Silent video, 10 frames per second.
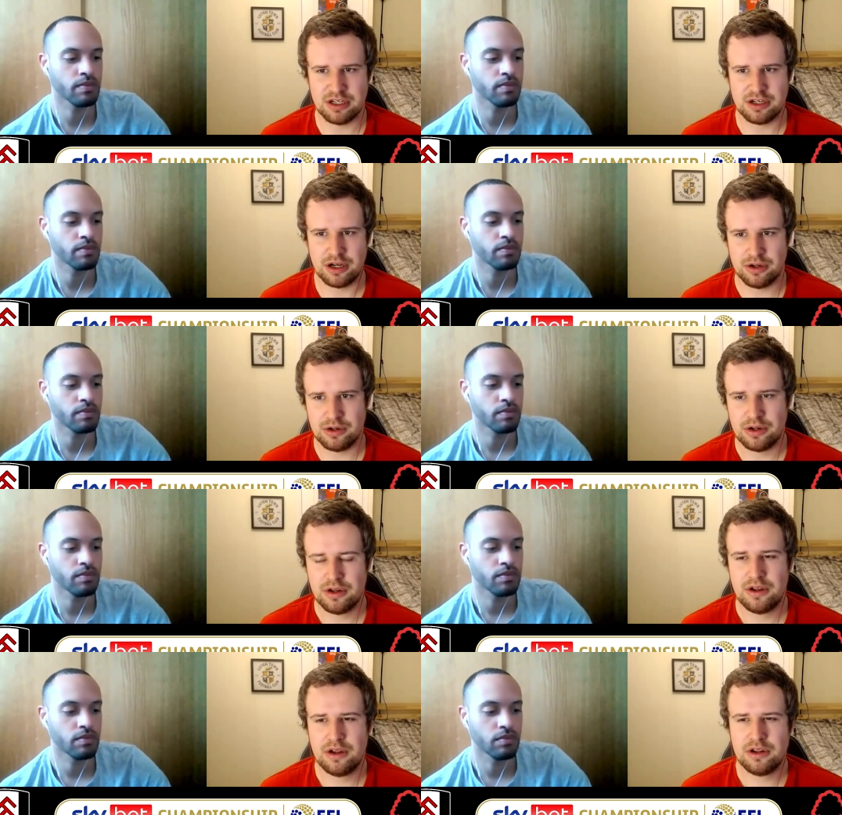Speaker 1: to go
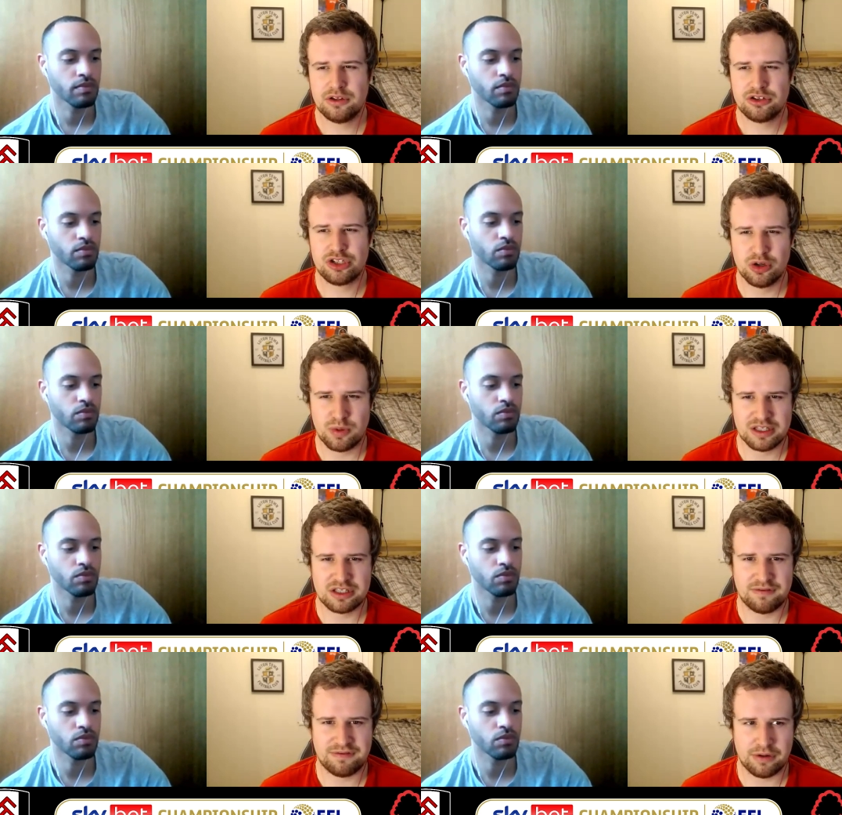2 1
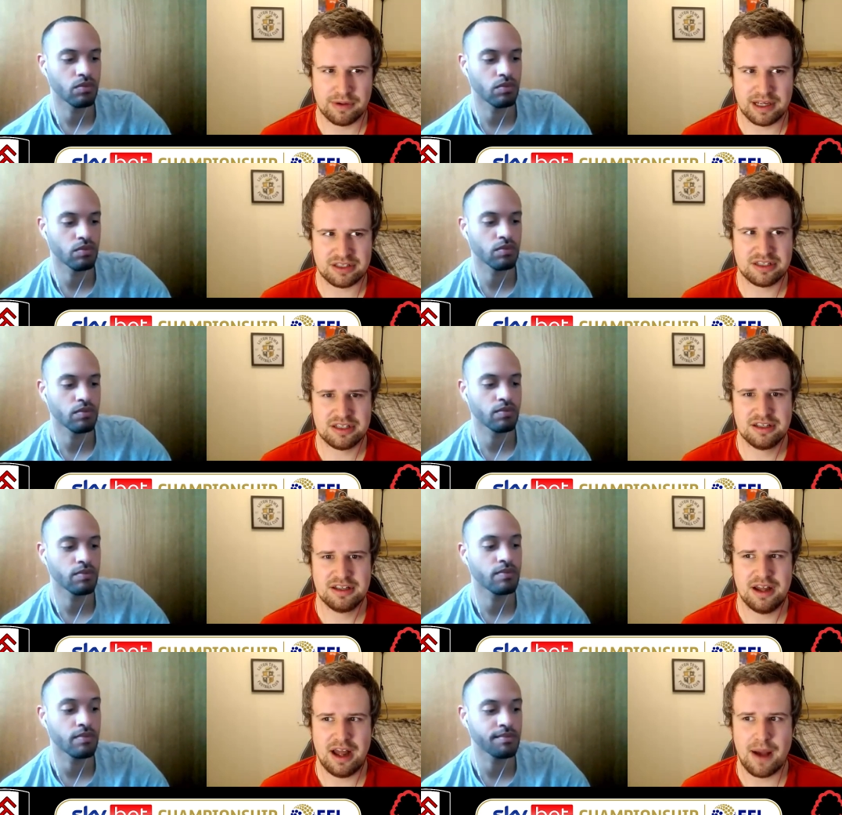to Forest.
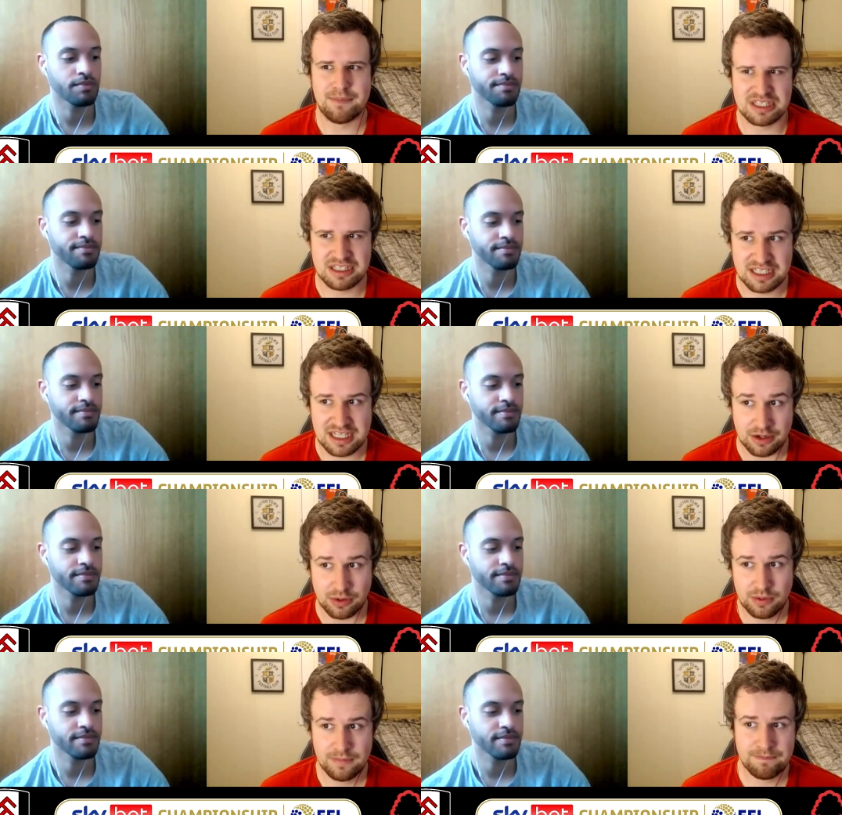I'm
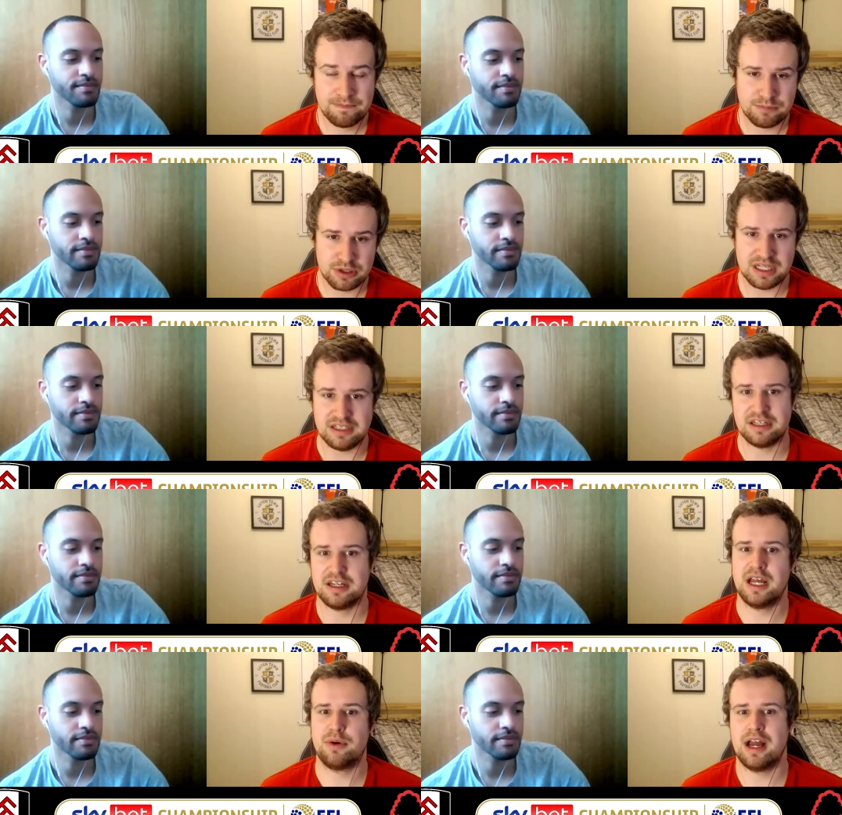still predicting
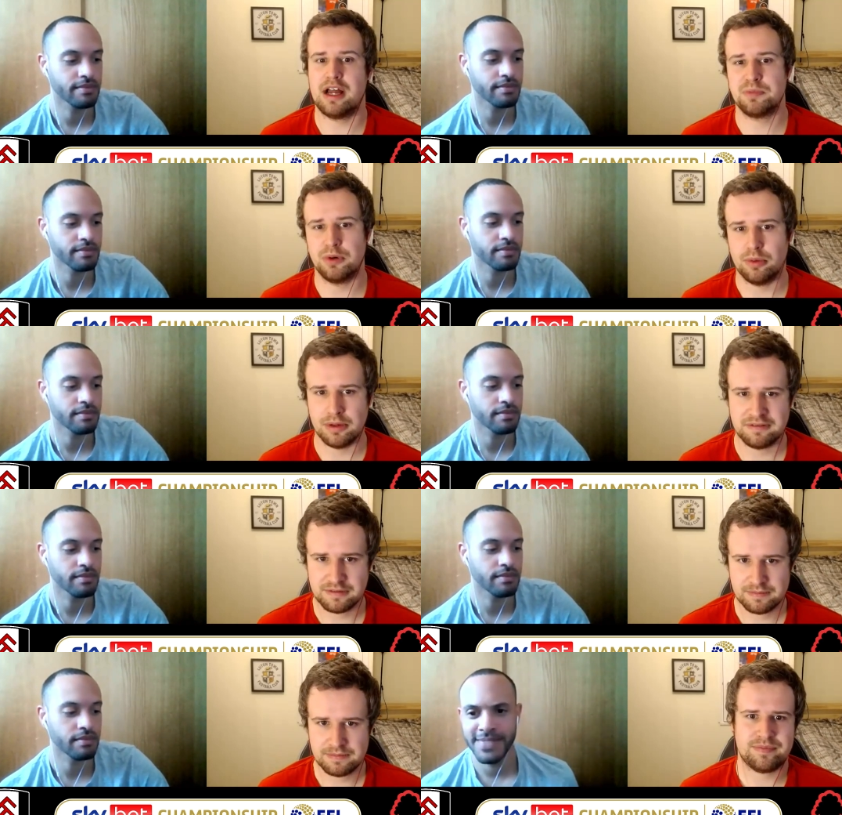that they'll catch Bournemouth.
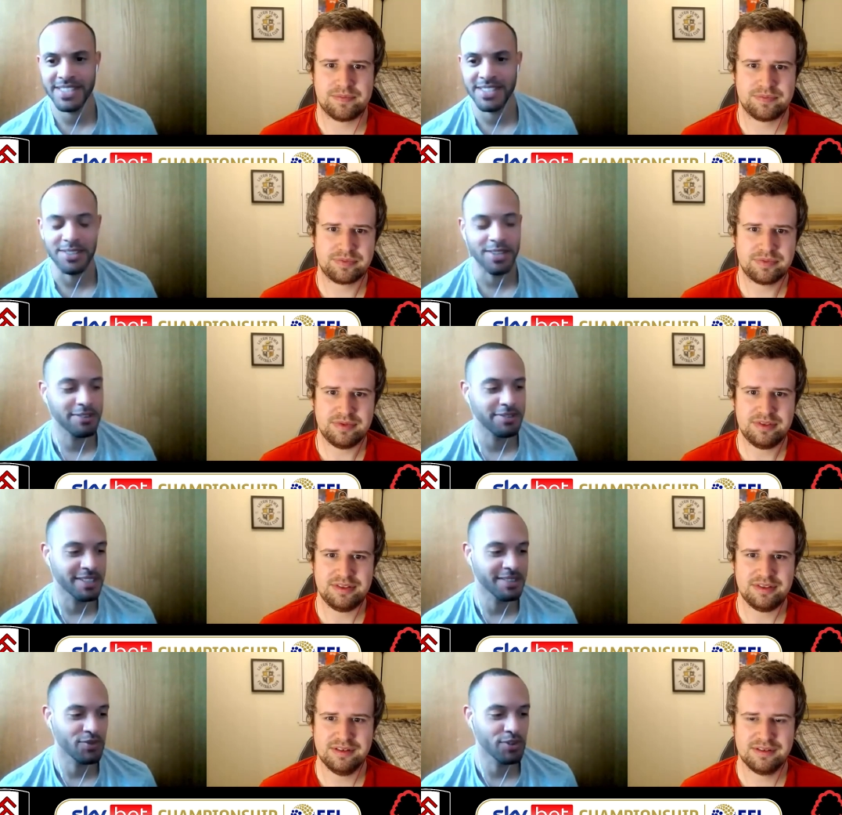
Speaker 2: This is a
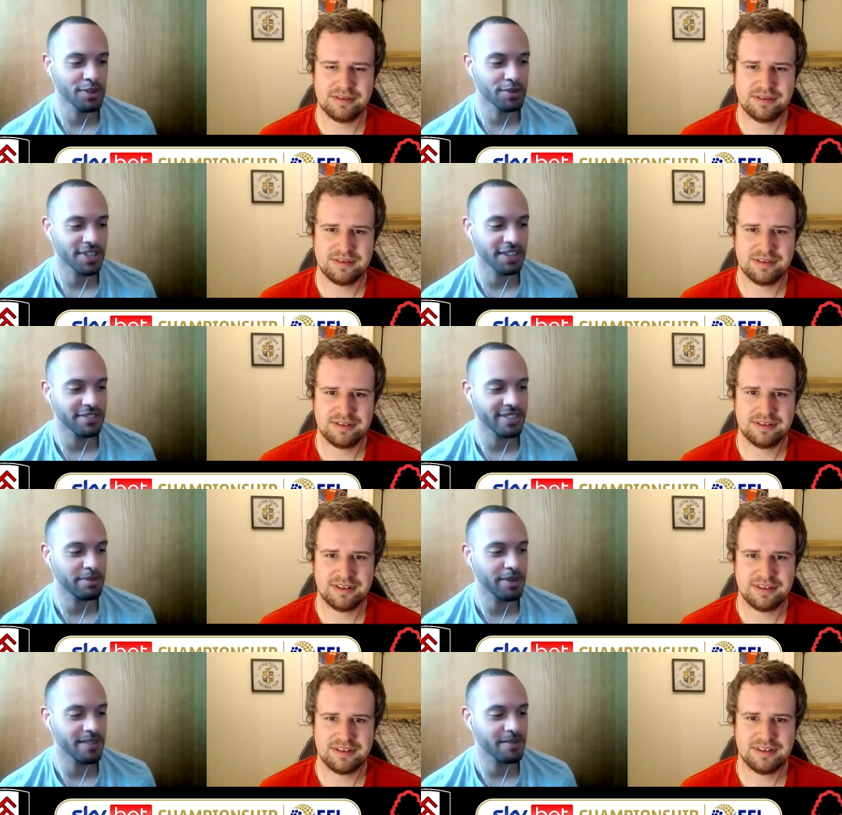toughie, real
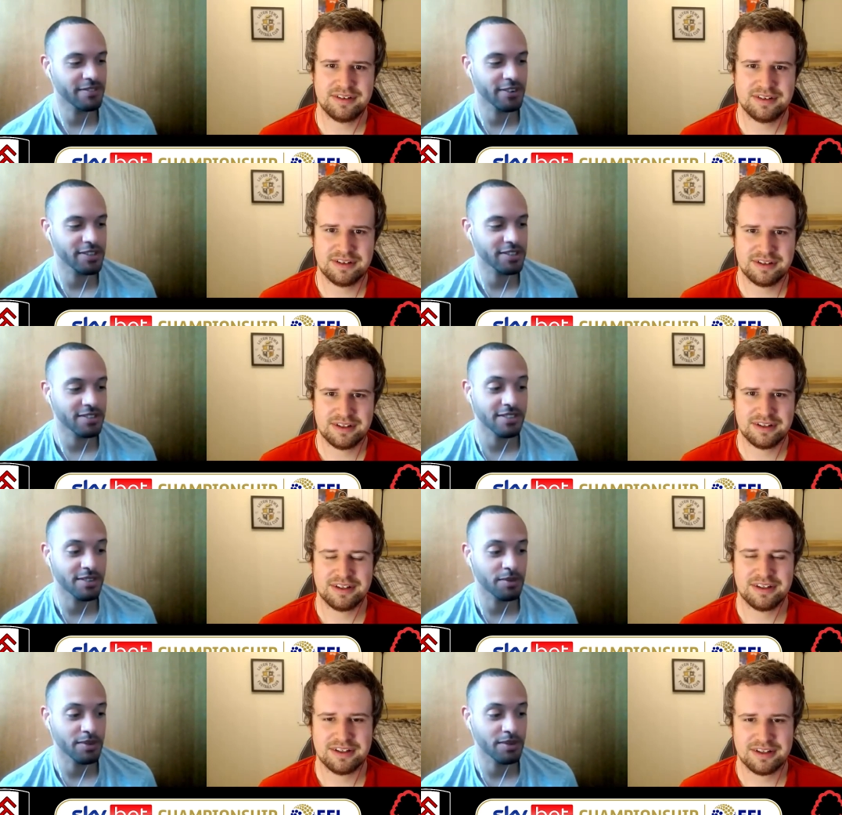toughie. Forest are
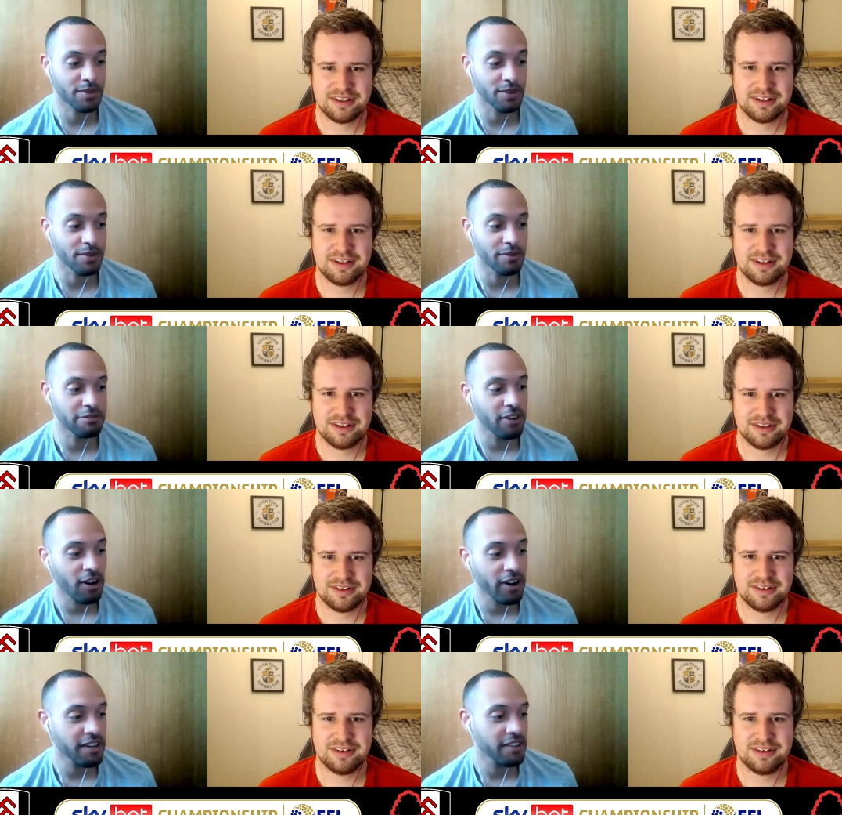doing
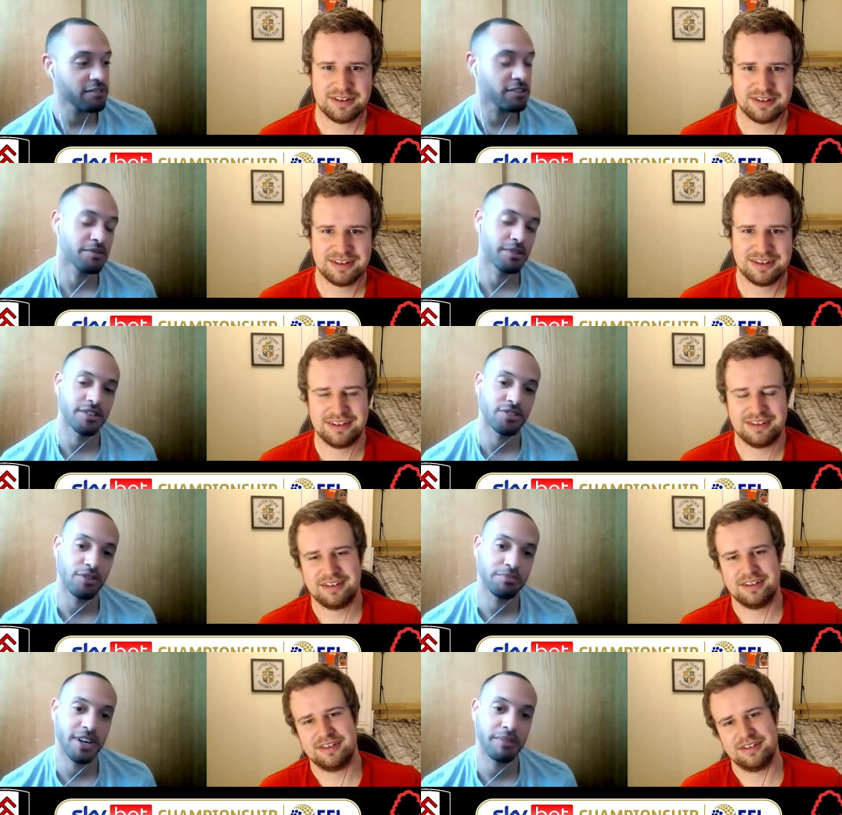fine. Fulham got the
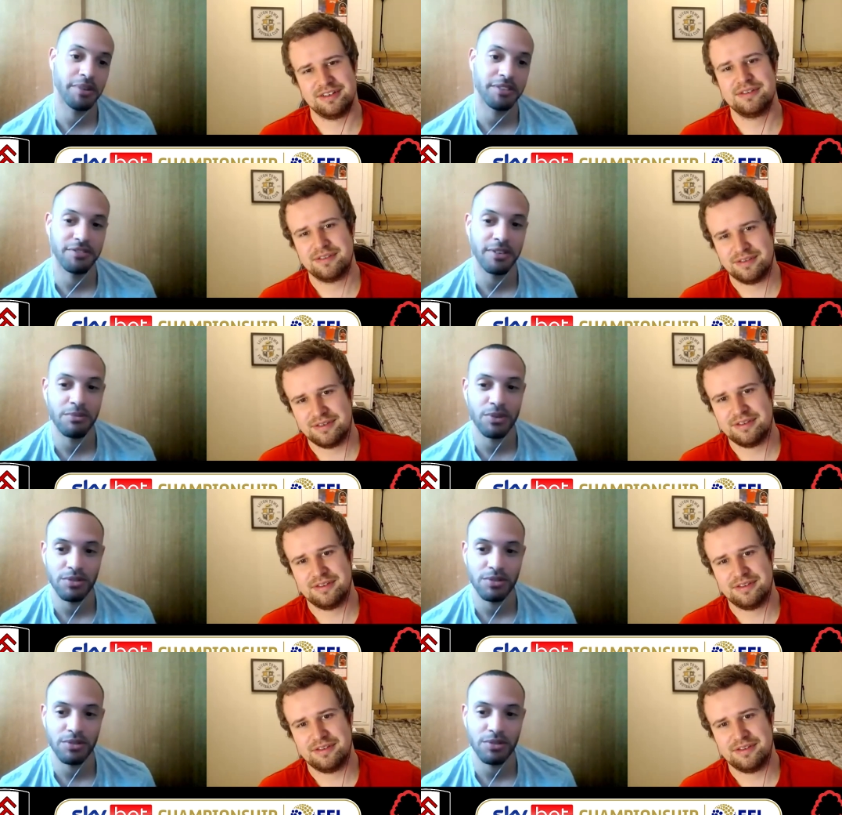job done, but Fulham do